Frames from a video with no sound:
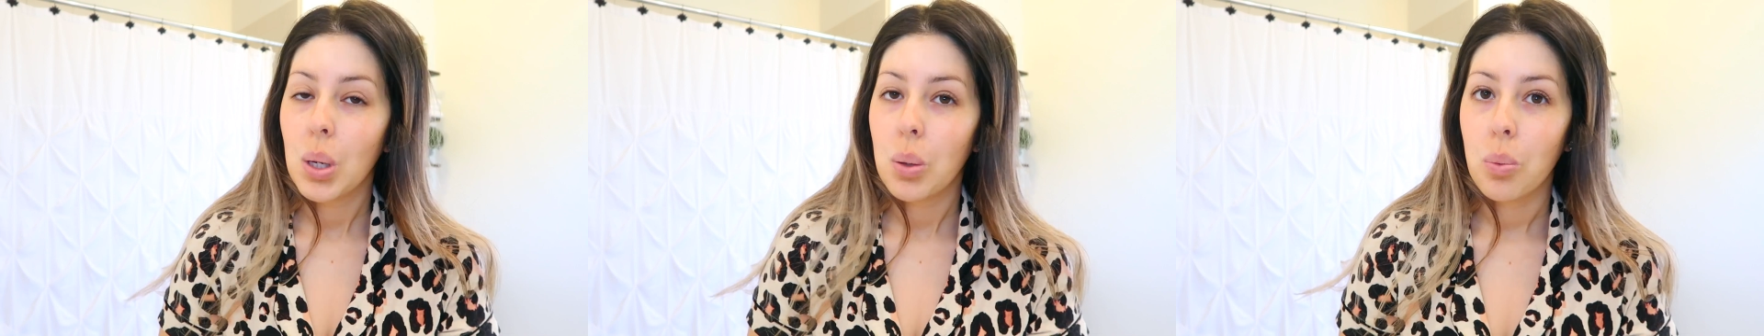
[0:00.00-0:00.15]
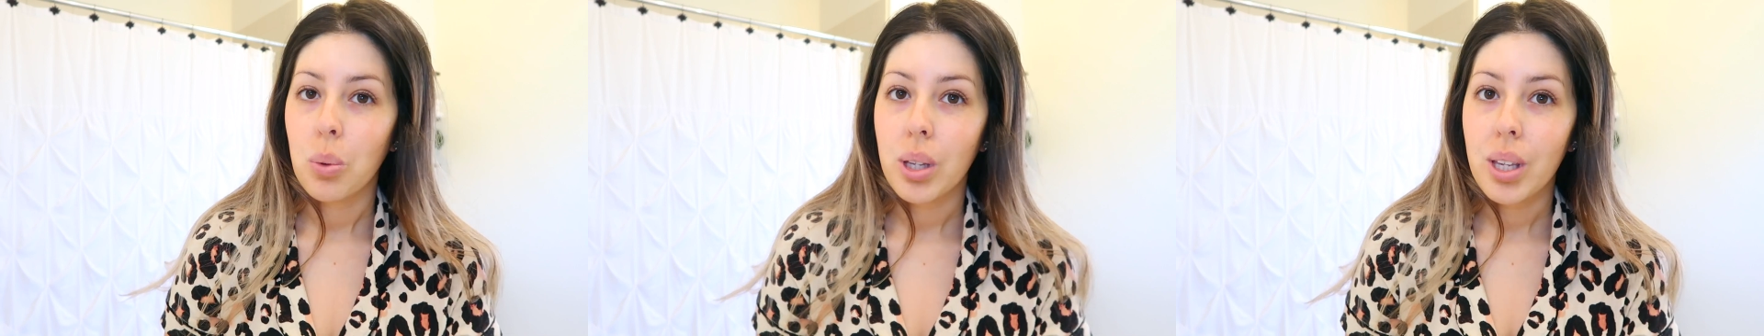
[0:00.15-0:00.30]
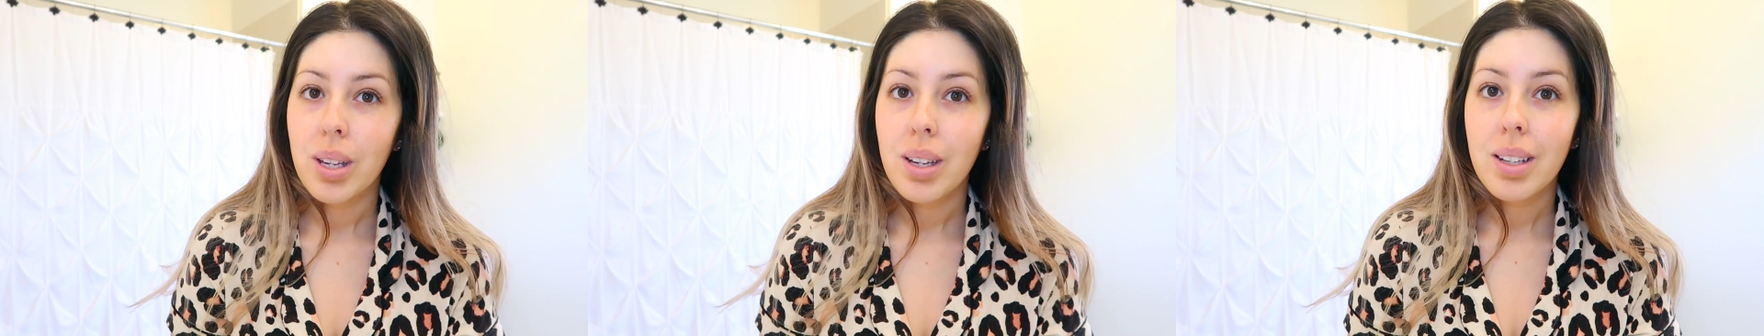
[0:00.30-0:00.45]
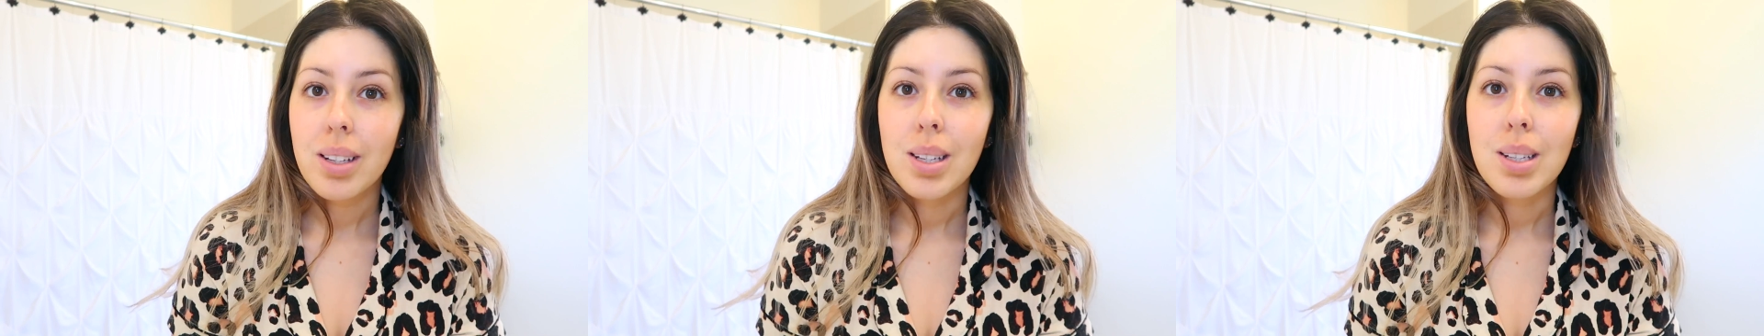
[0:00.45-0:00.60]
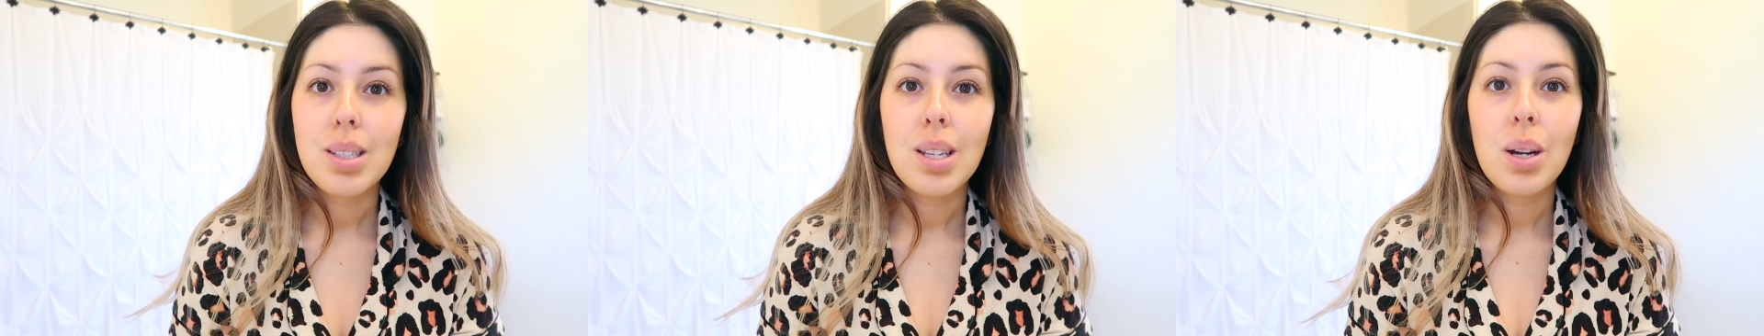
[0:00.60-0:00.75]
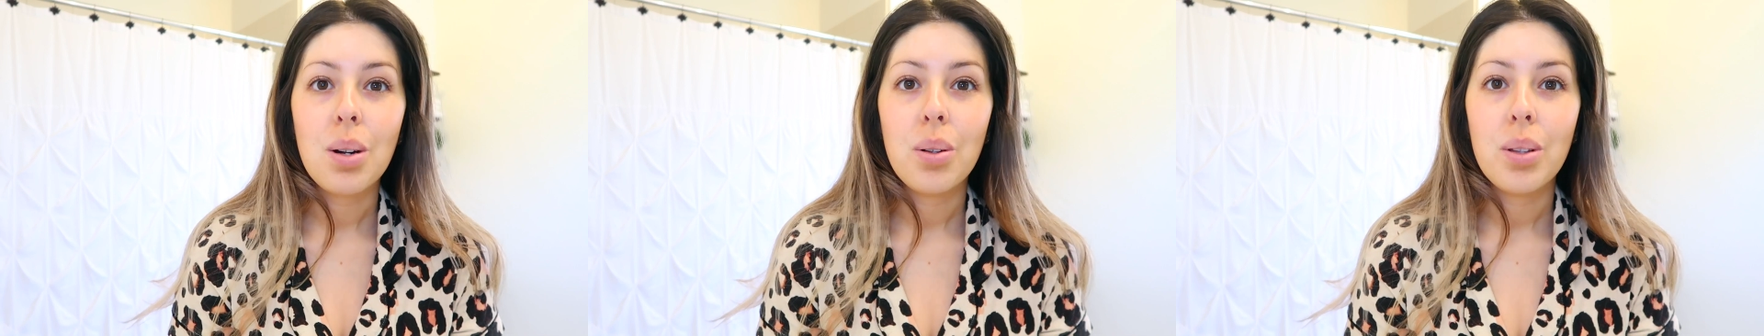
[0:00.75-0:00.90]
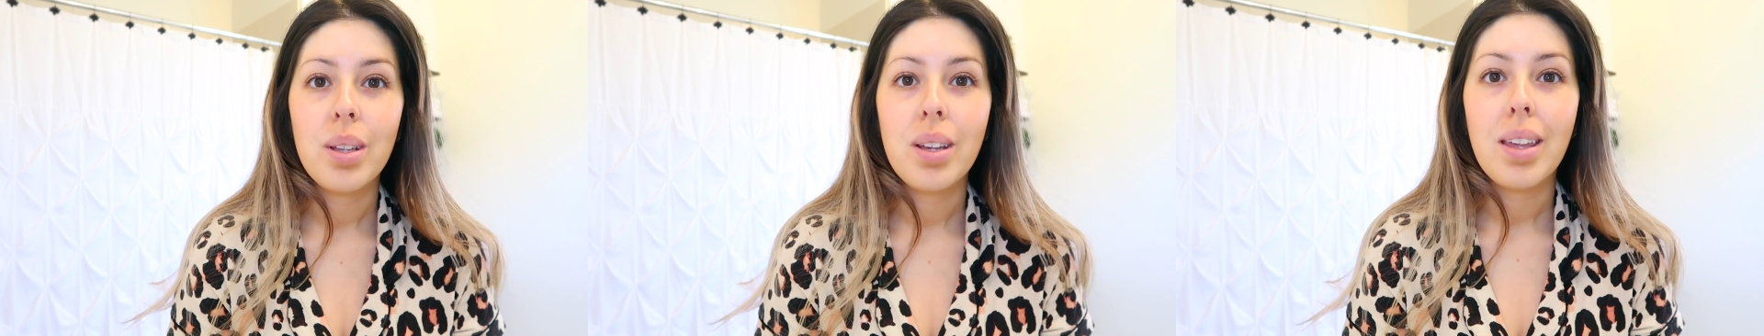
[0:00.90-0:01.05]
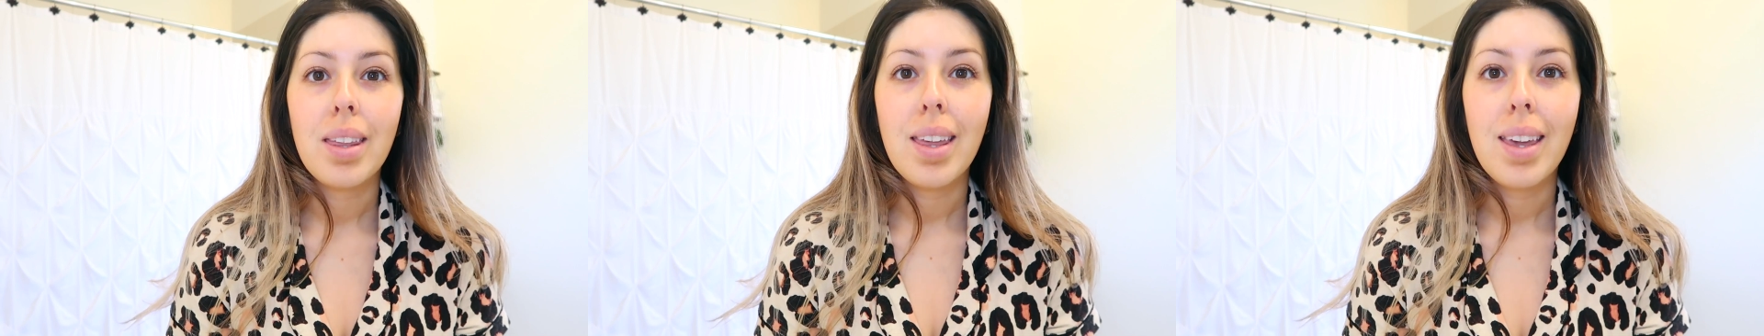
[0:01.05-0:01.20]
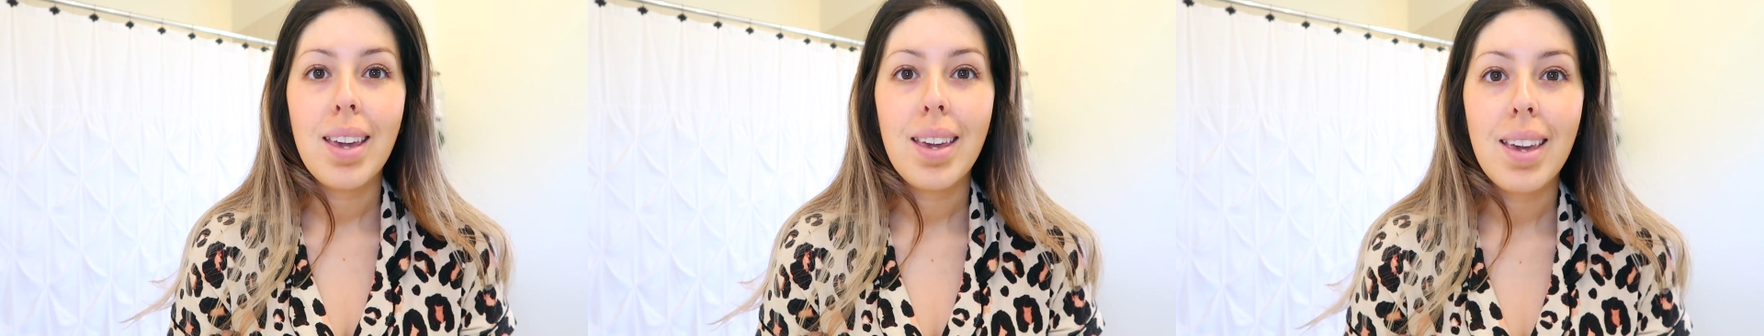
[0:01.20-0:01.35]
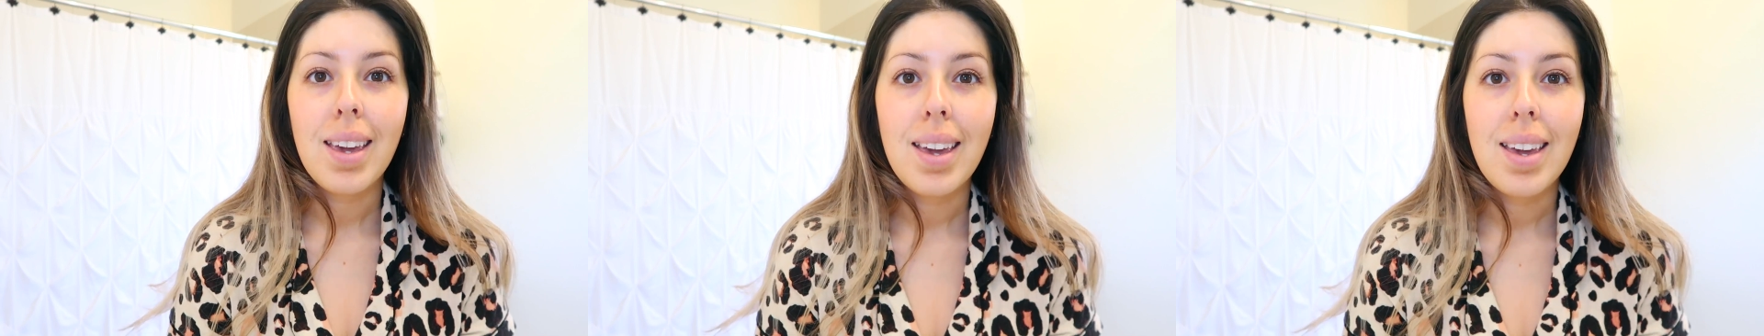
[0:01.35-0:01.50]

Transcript: really good because I don't look like